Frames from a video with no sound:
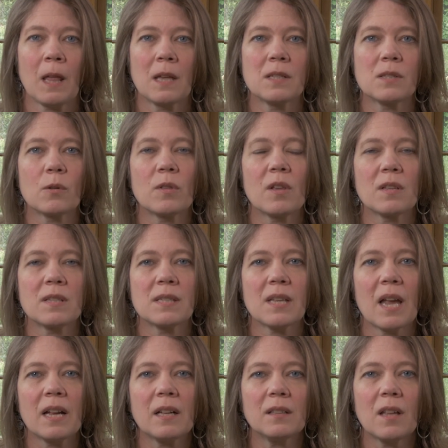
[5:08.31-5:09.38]
So the
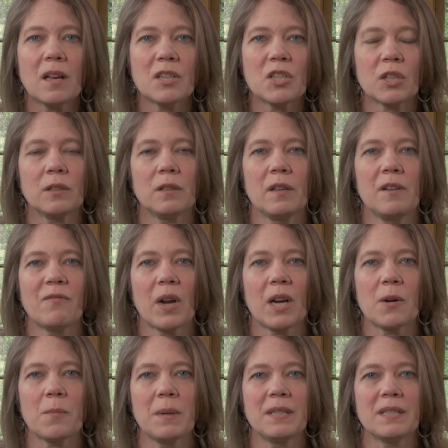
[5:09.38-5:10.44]
psychological
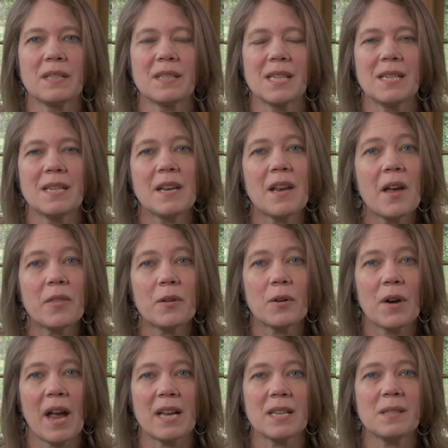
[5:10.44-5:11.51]
environment is another
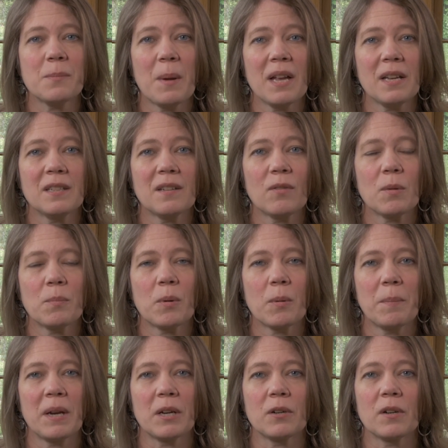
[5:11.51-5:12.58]
aspect of the
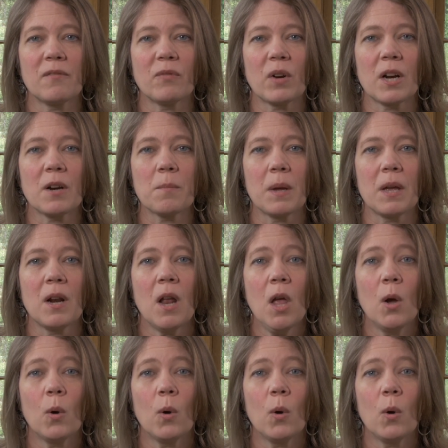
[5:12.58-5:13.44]
prepared environment